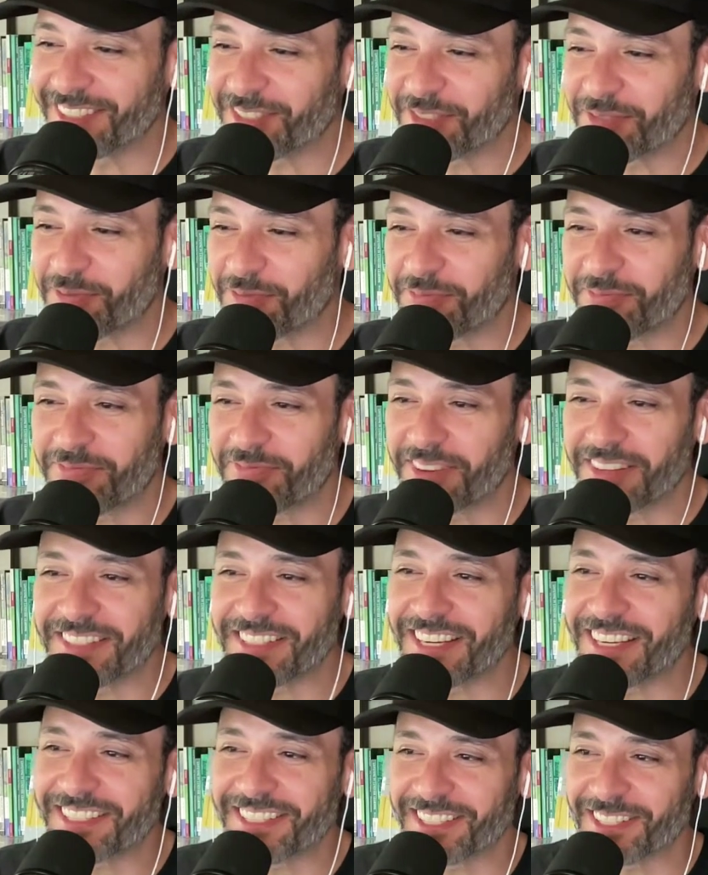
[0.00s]
It's
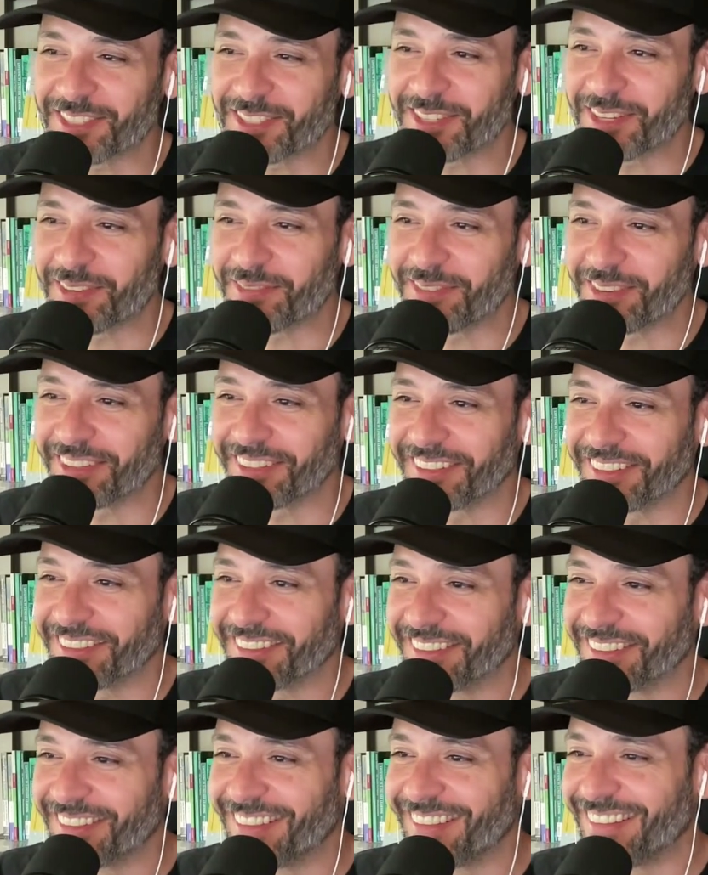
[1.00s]
fantastic stuff here.
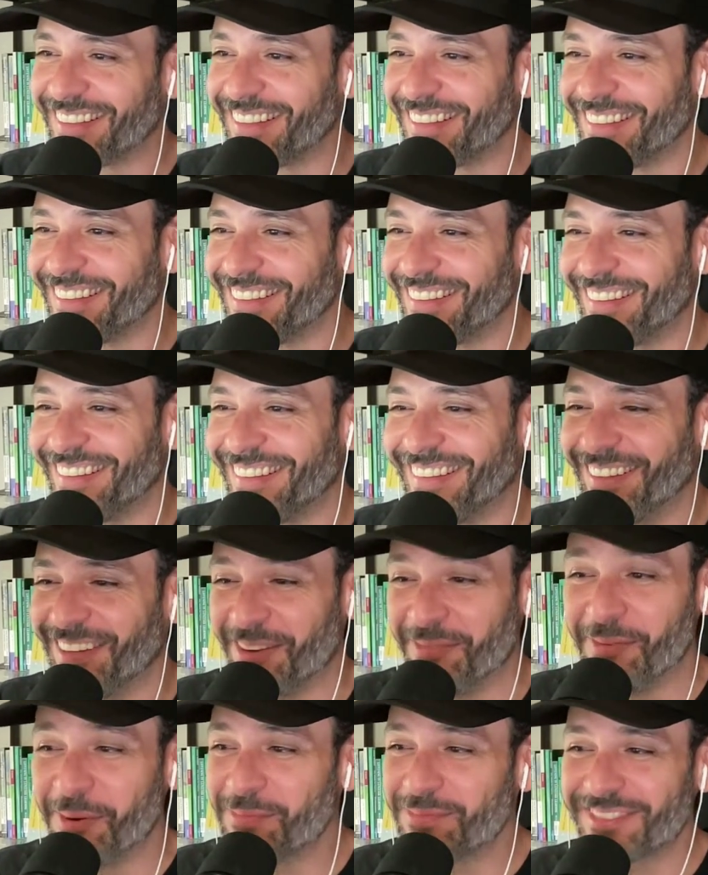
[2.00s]

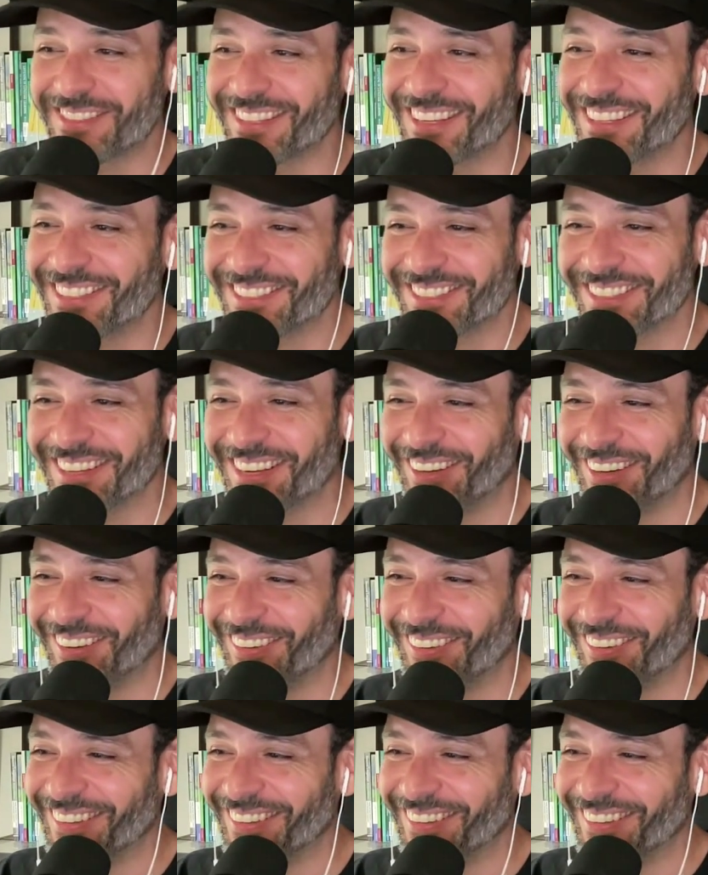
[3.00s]
I'm obsessed now.